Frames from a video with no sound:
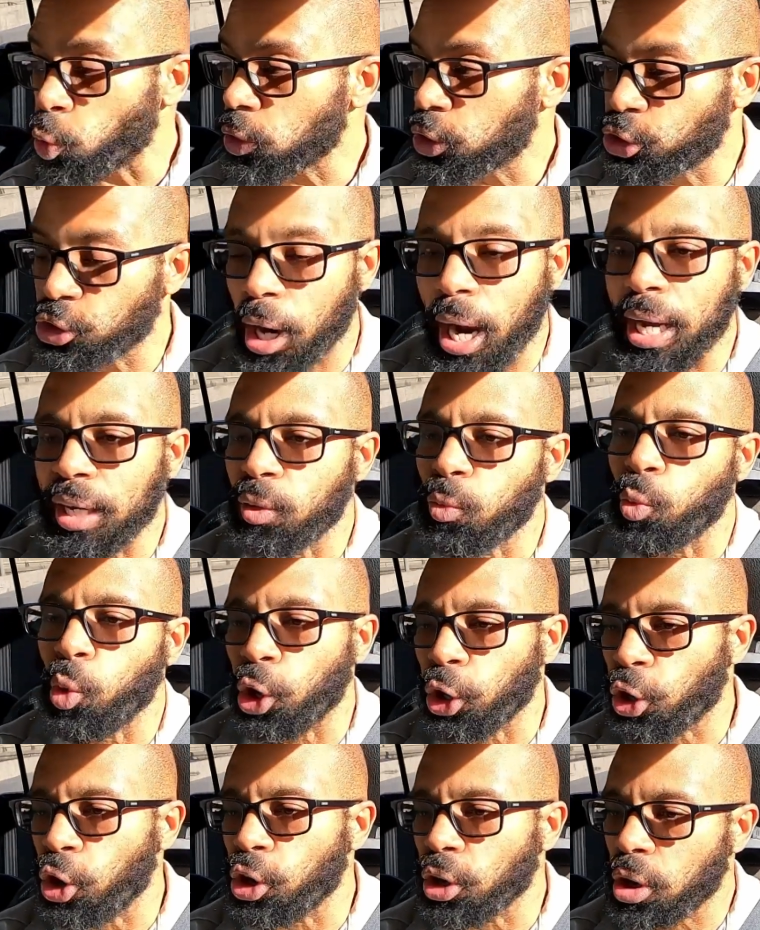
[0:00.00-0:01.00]
trying to
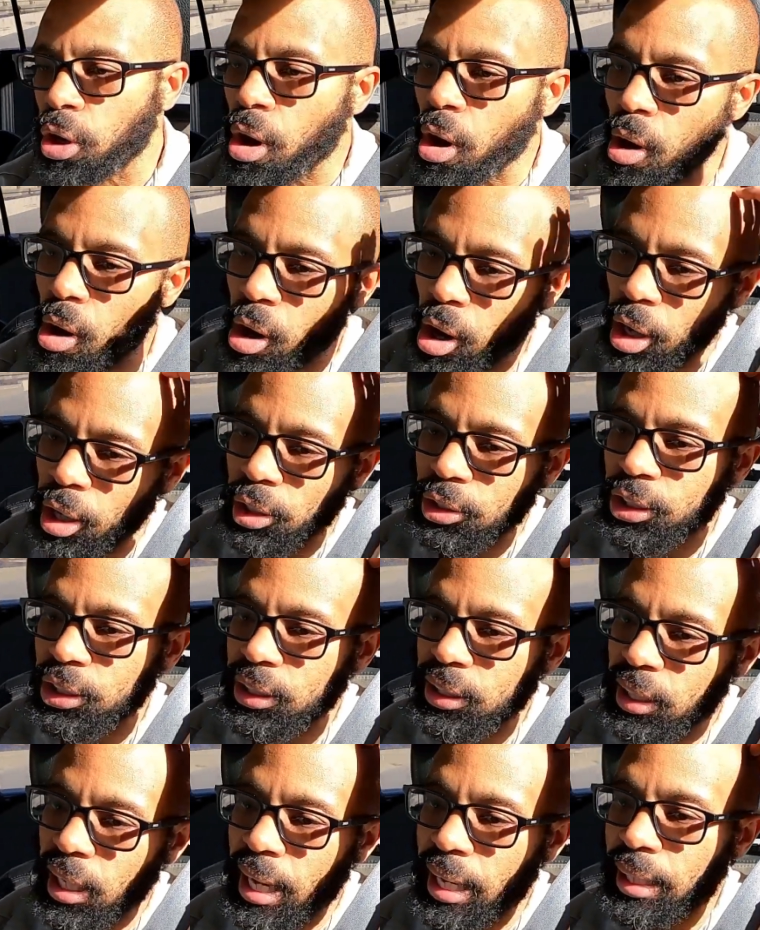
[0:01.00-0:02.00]
work on cars
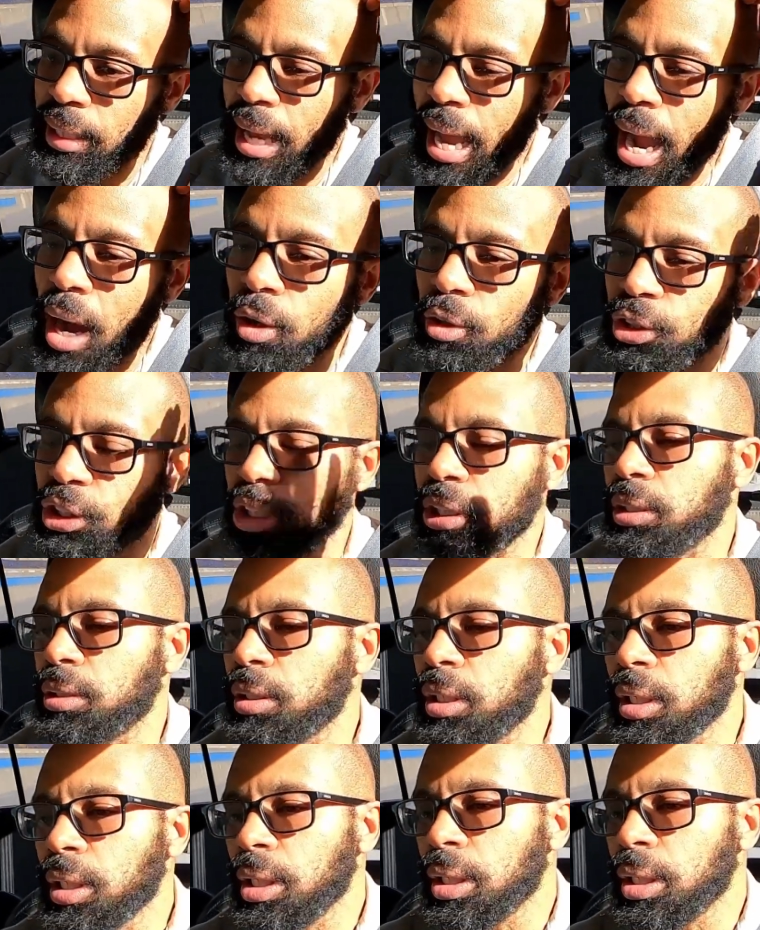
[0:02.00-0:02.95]
and housing